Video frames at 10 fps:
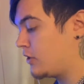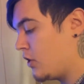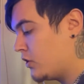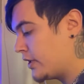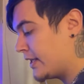
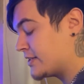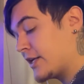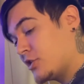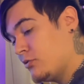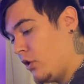long, it's
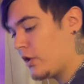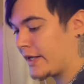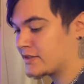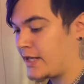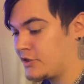not too
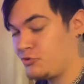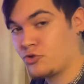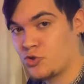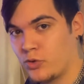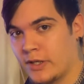long, it's not too
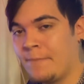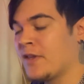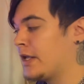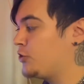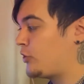short.
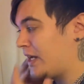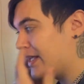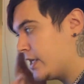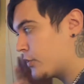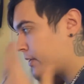You can
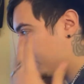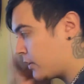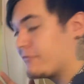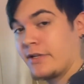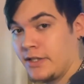hear it
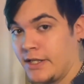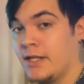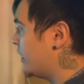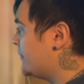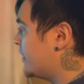perfectly.
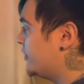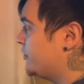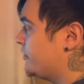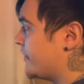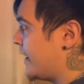What I'm gonna do with